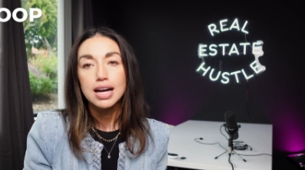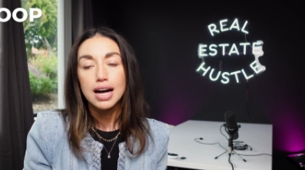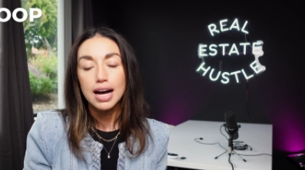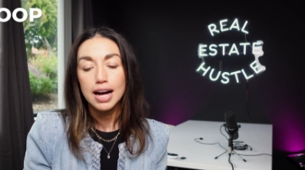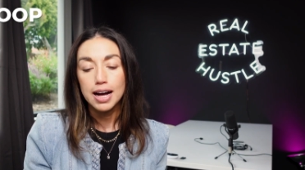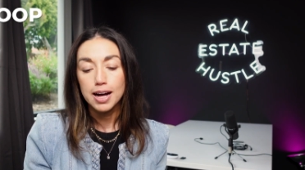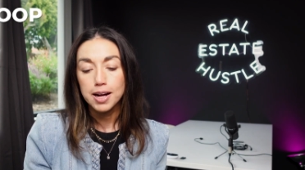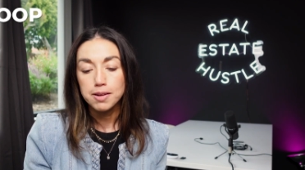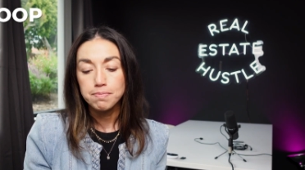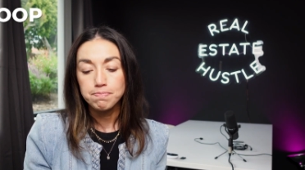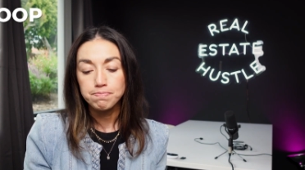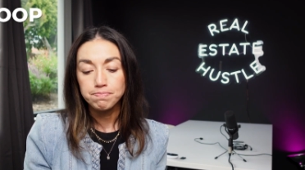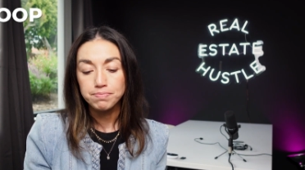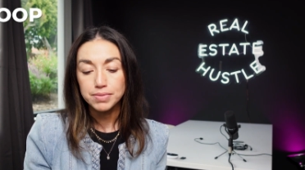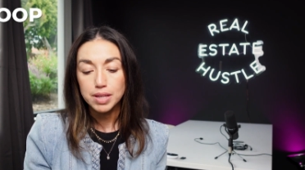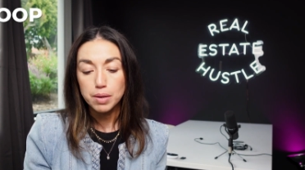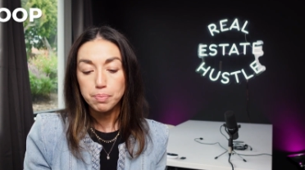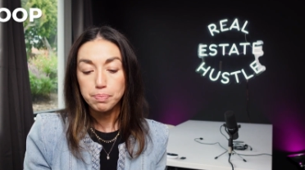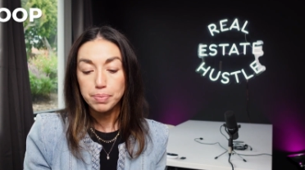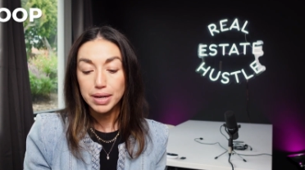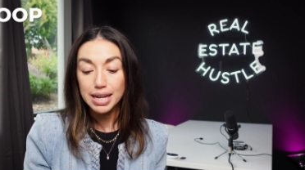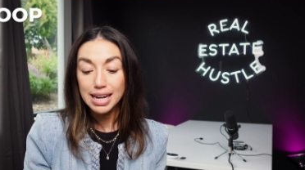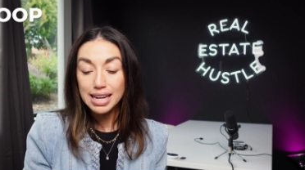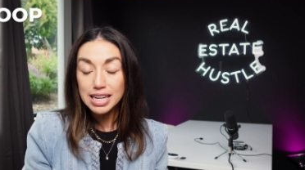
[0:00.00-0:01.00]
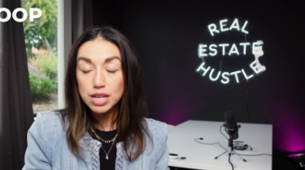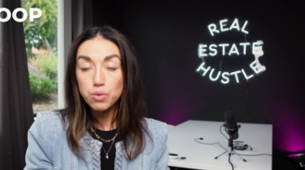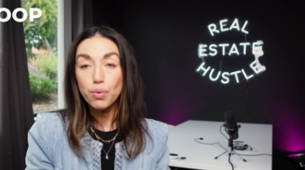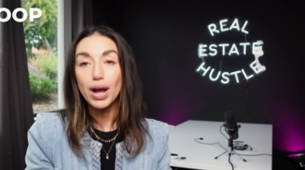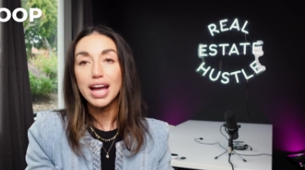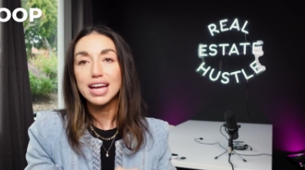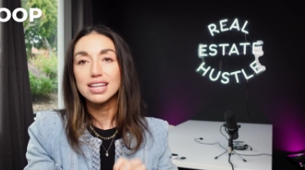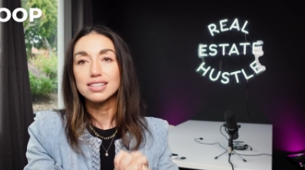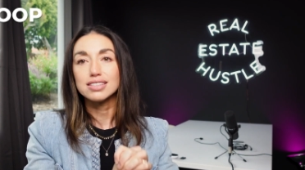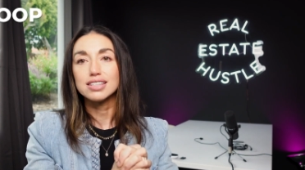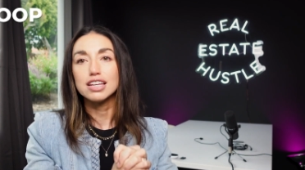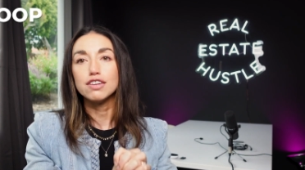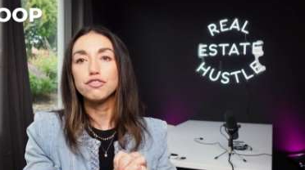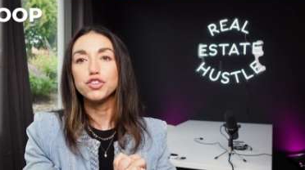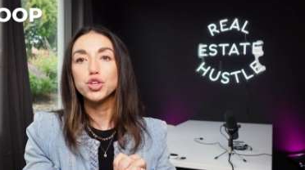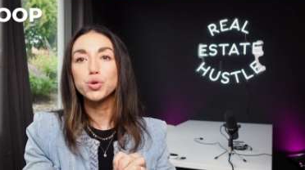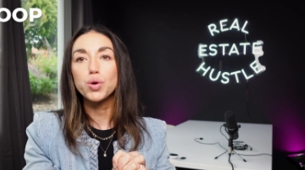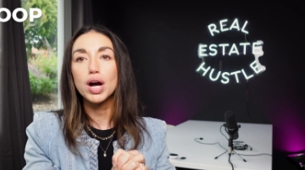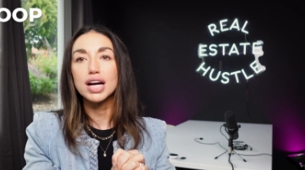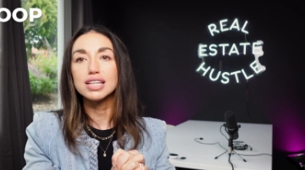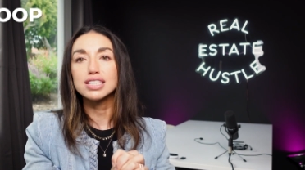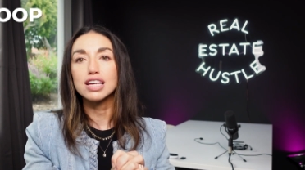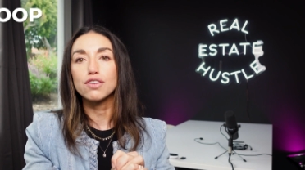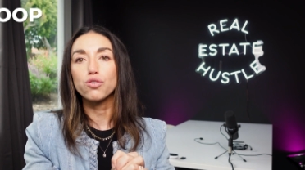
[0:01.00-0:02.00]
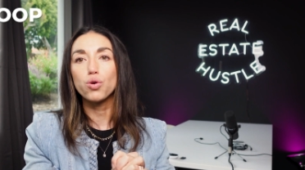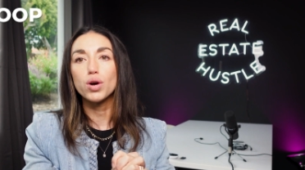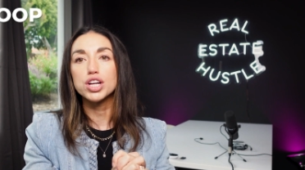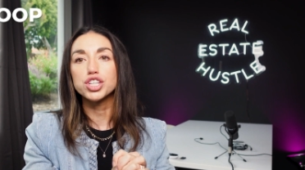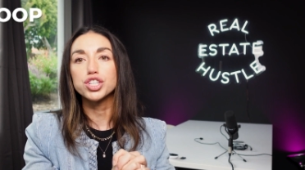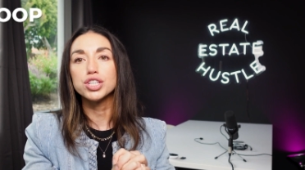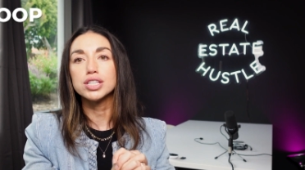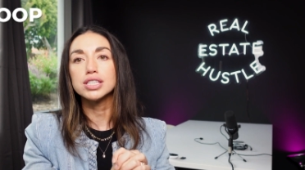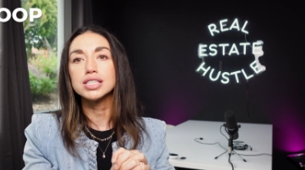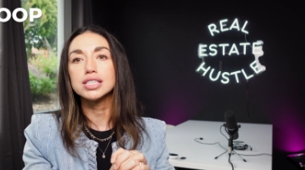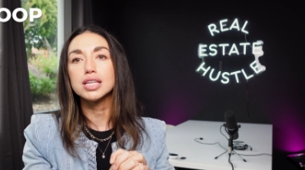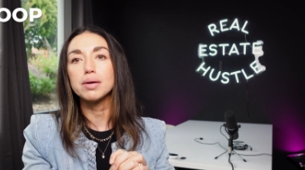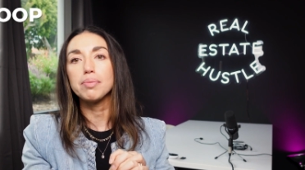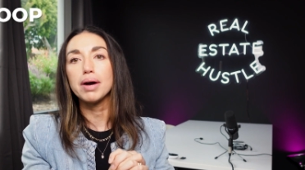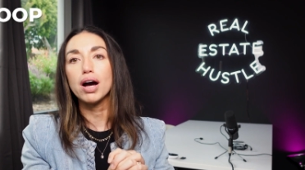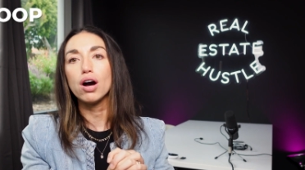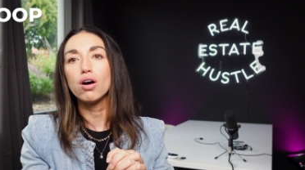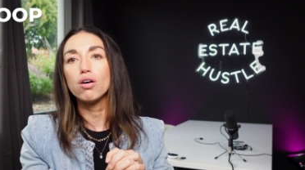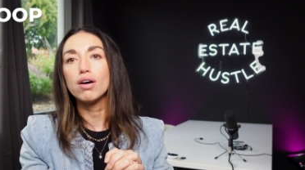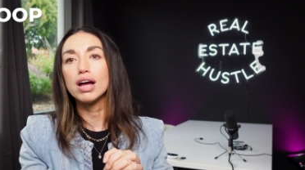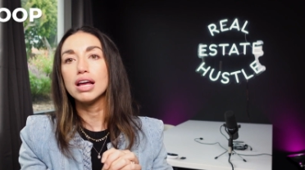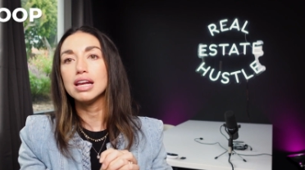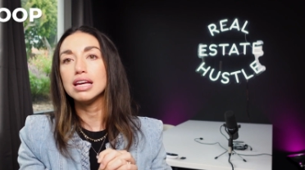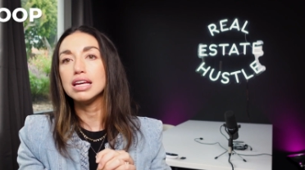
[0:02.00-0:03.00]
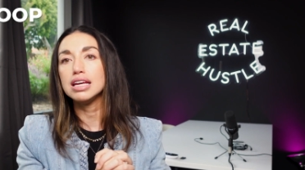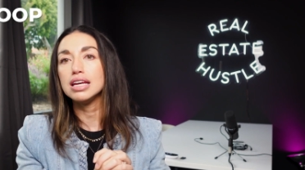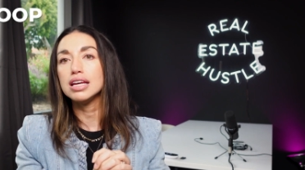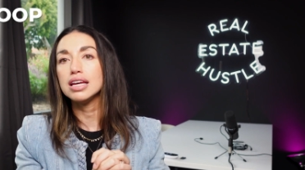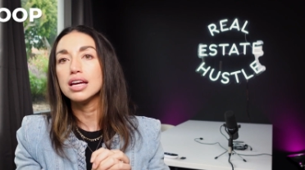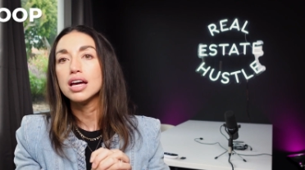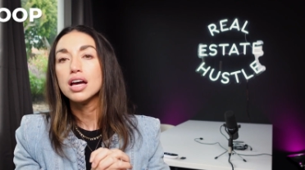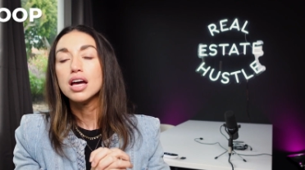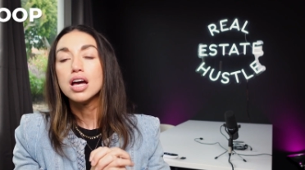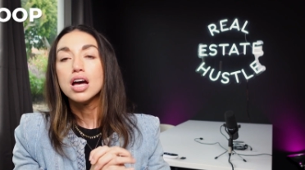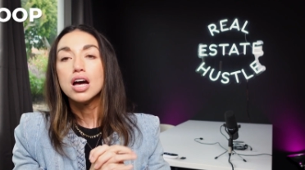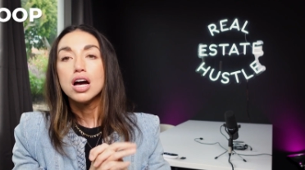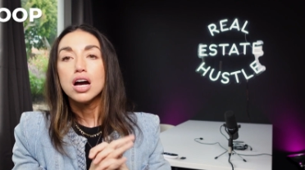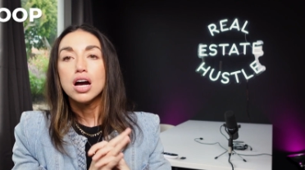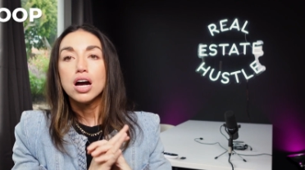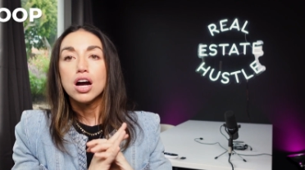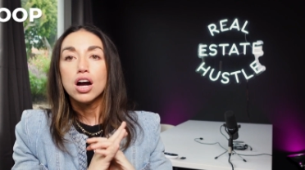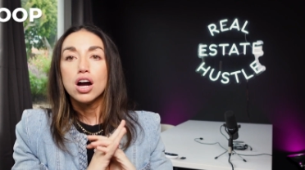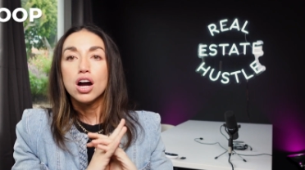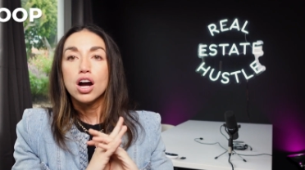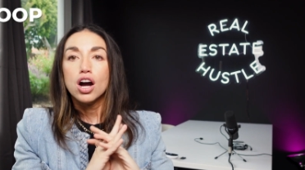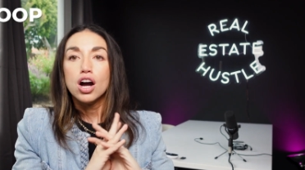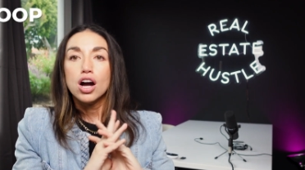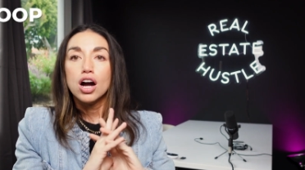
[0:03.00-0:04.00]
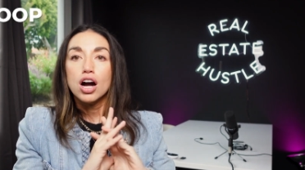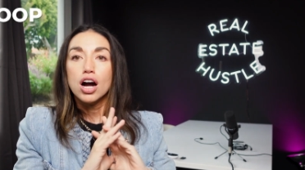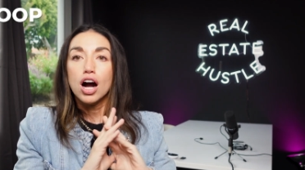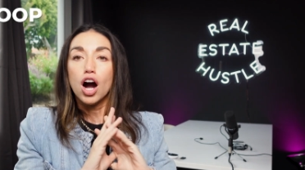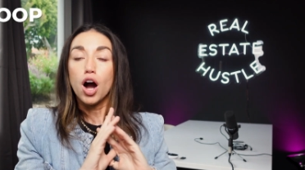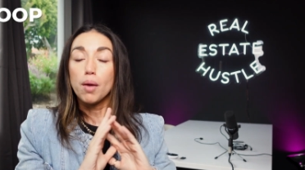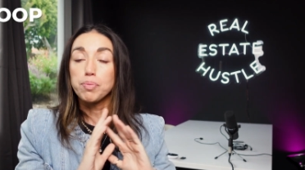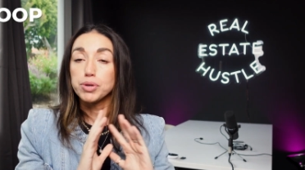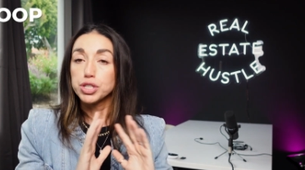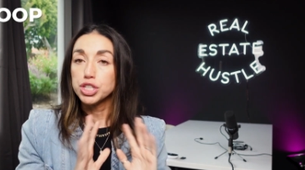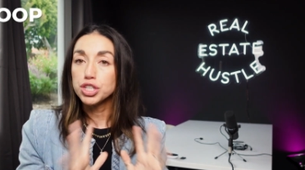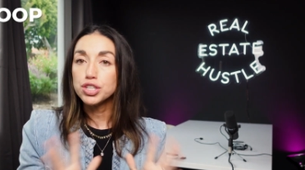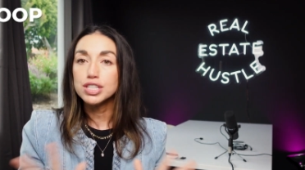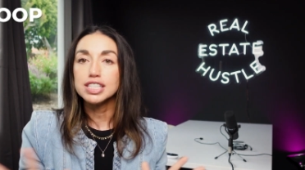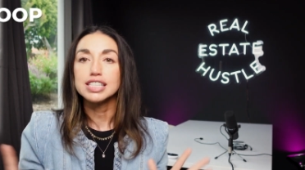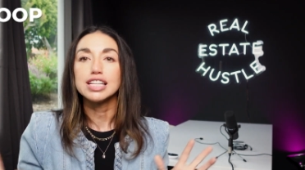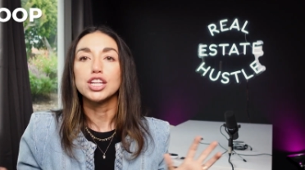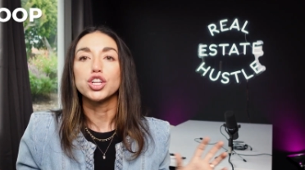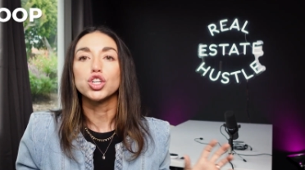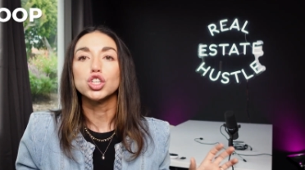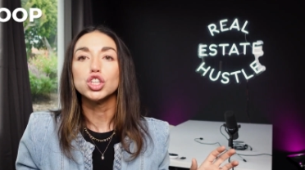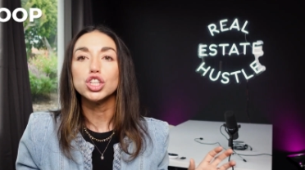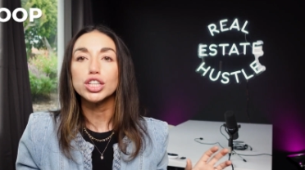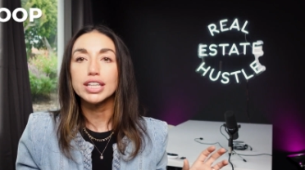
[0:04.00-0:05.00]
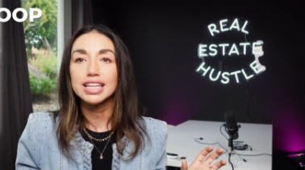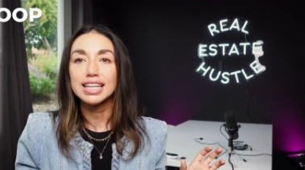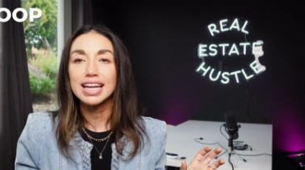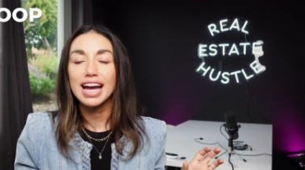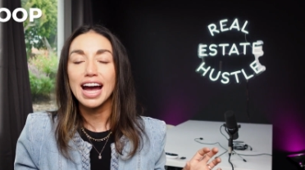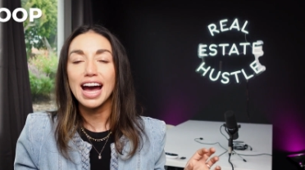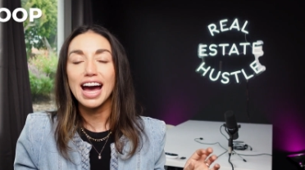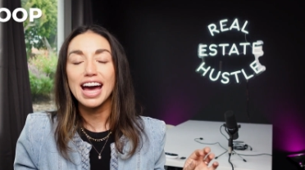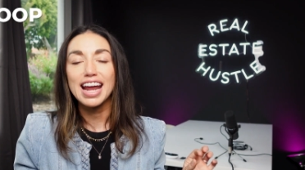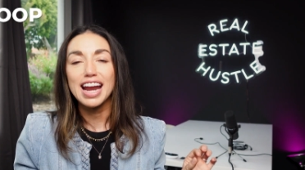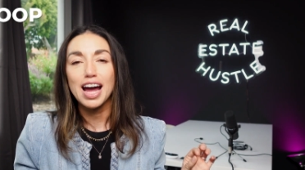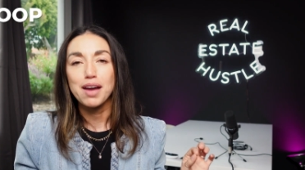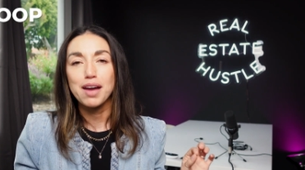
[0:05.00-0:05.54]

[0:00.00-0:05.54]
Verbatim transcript: But anyways, if you guys have questions about any opportunities that you're looking at,